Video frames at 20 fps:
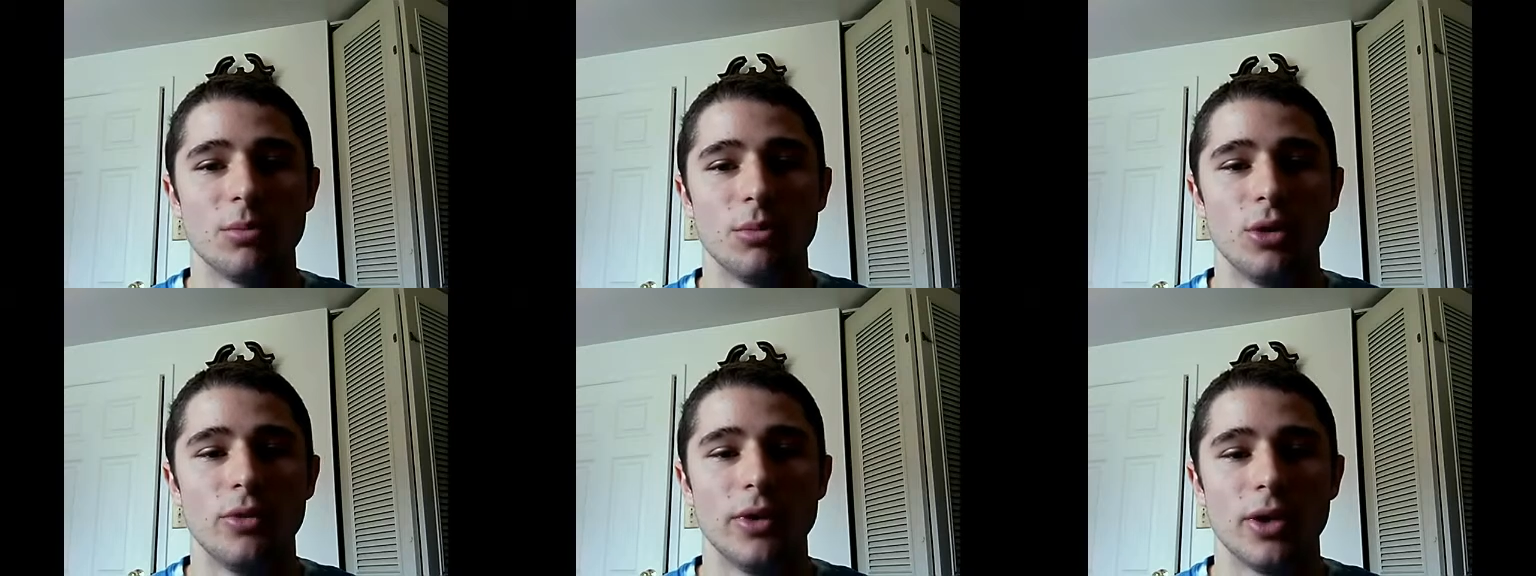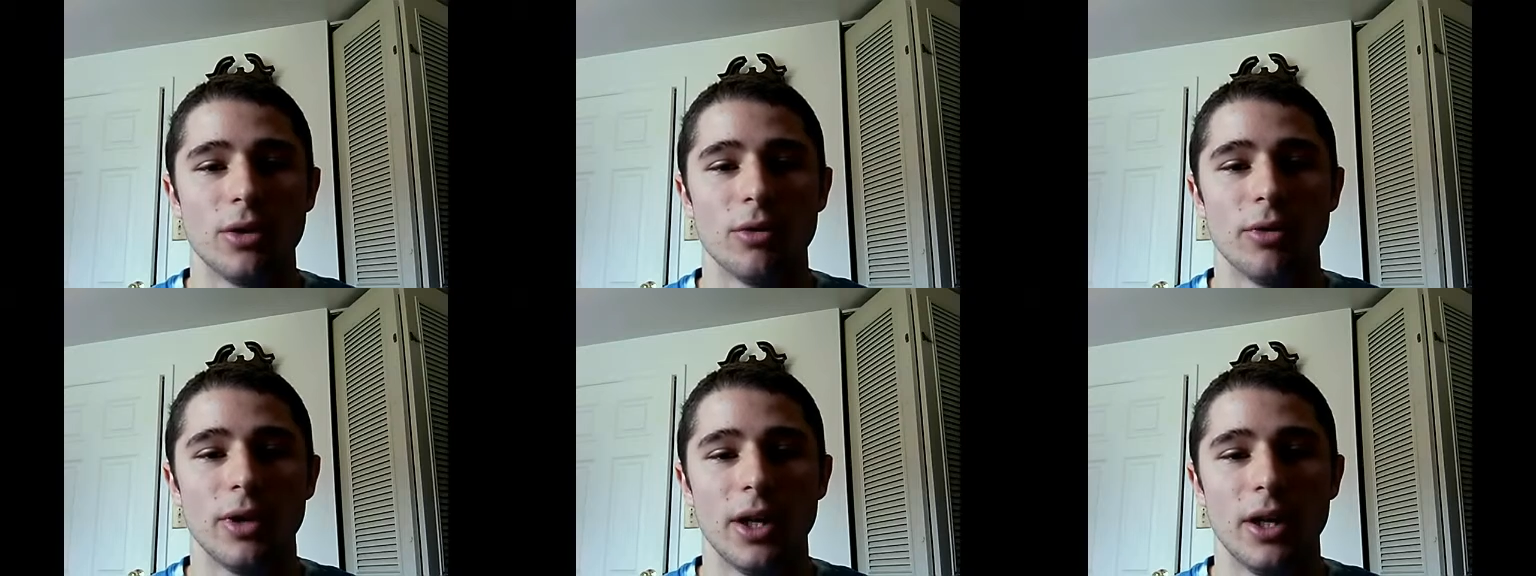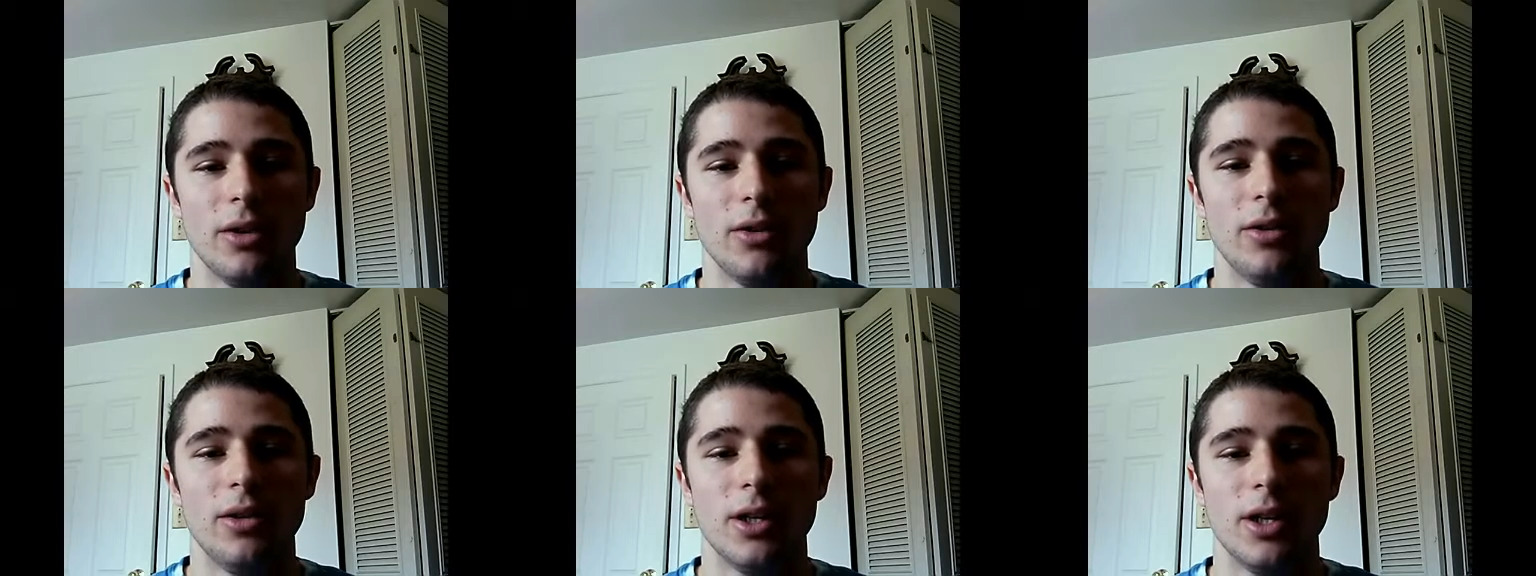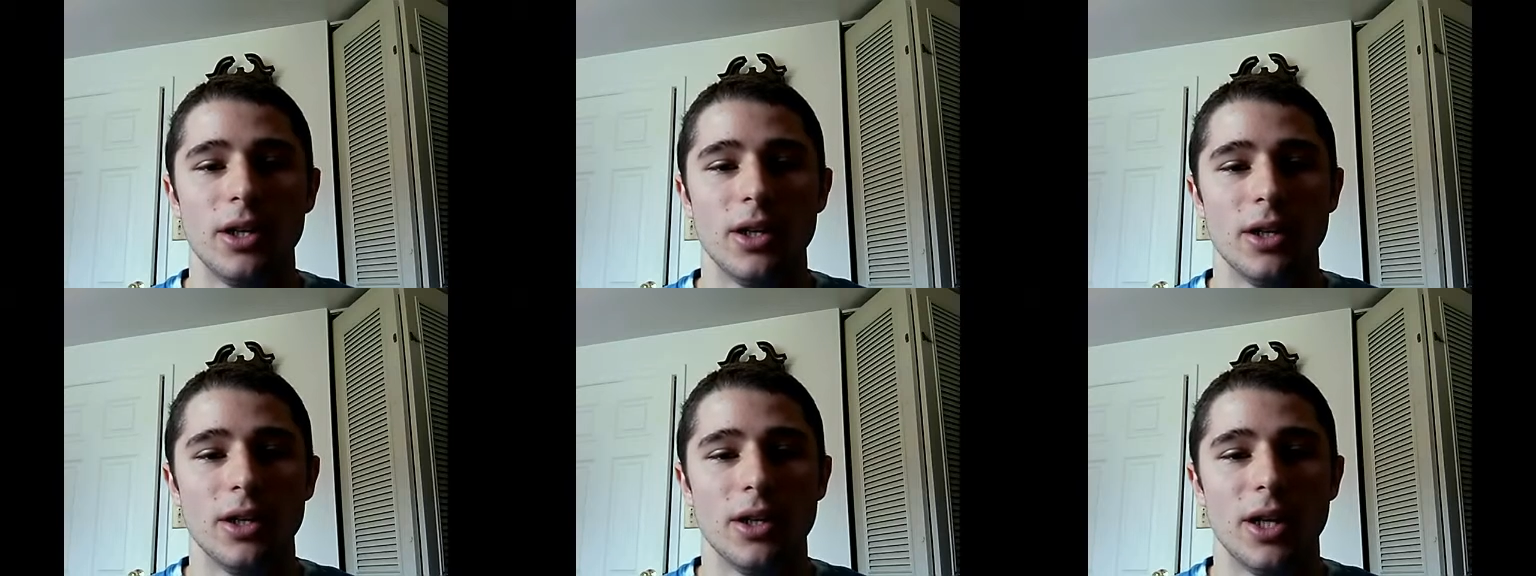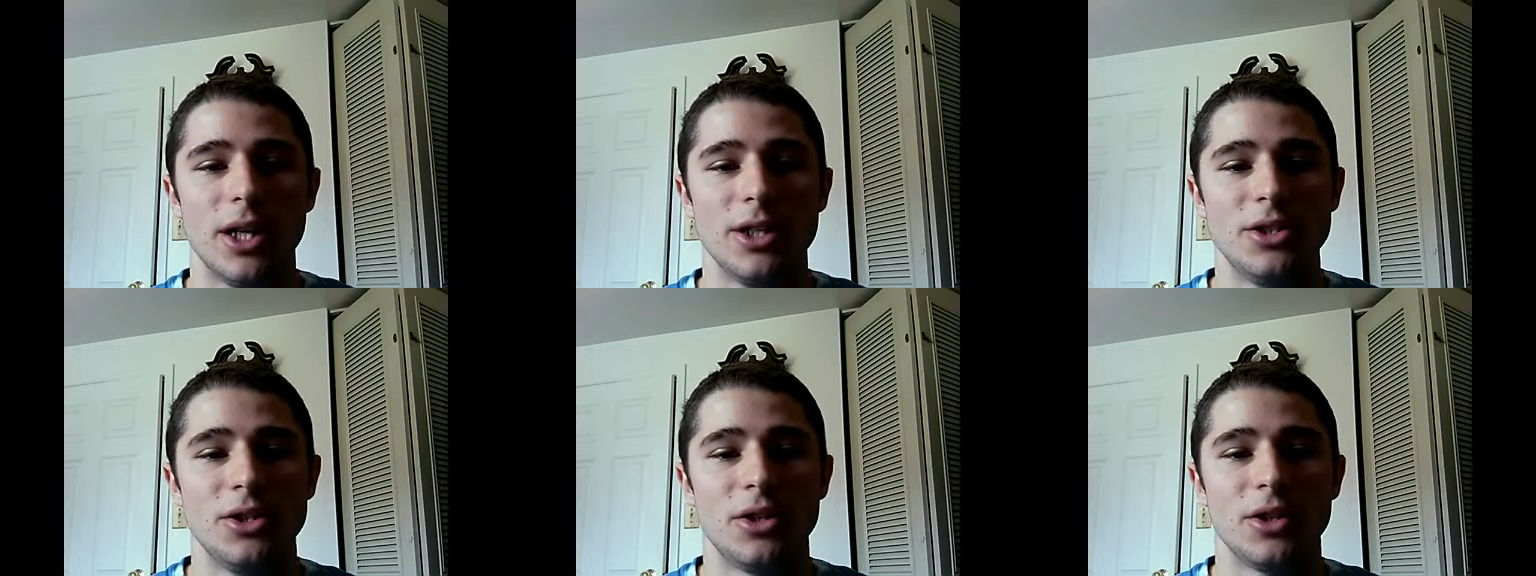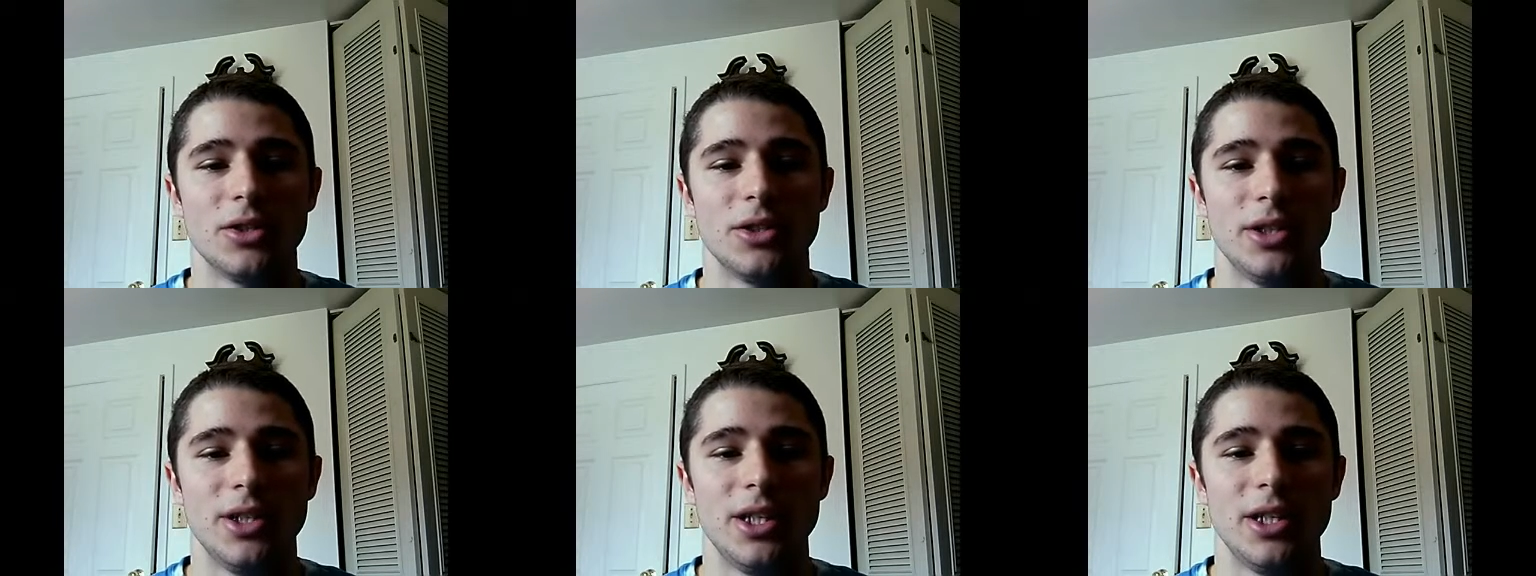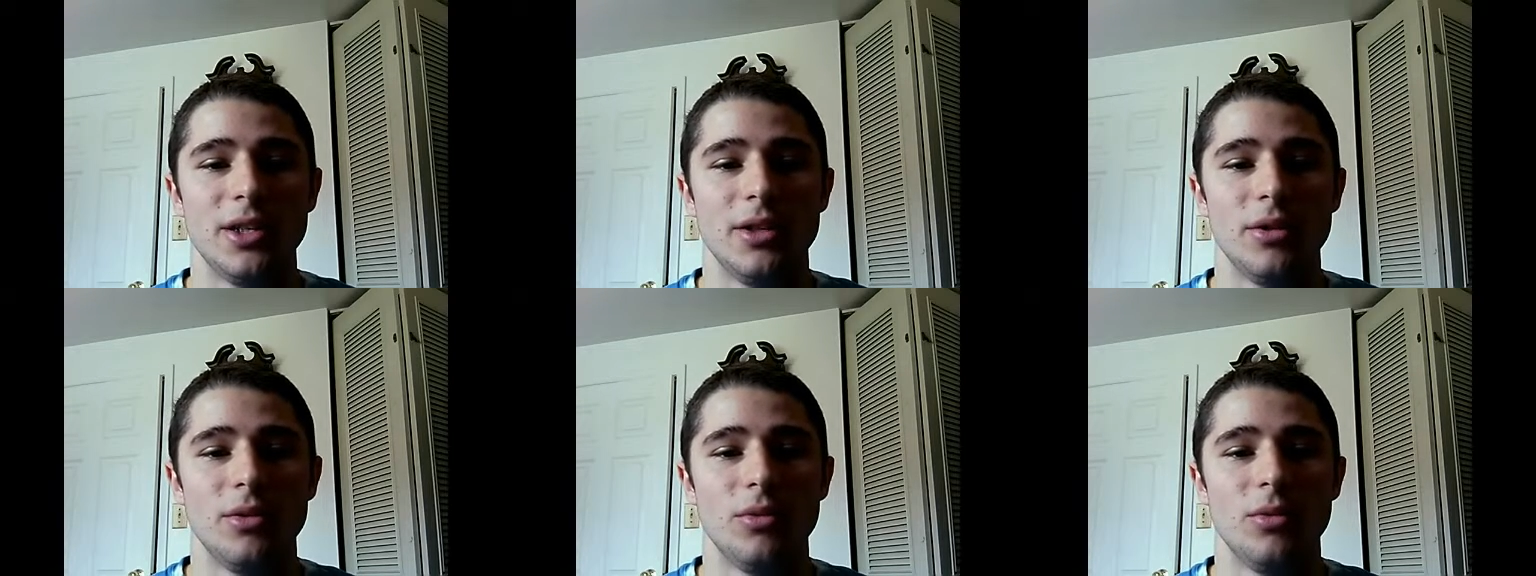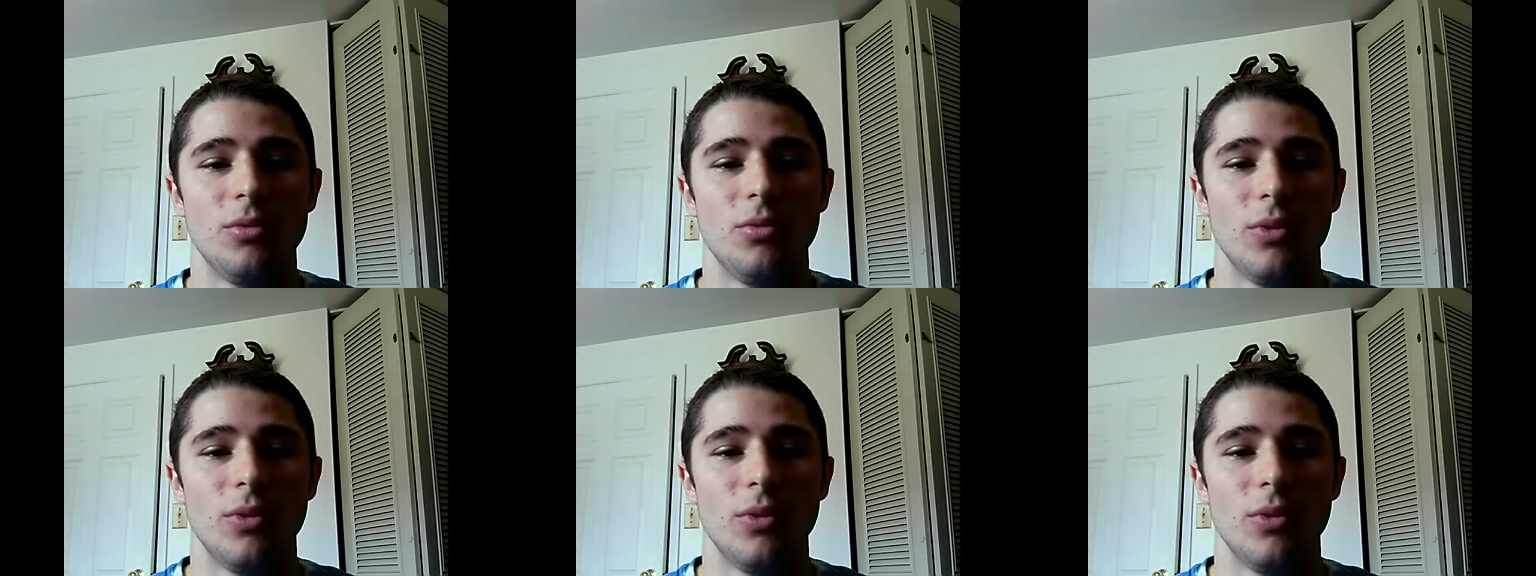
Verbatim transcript: and moving around, and uh, as you can see,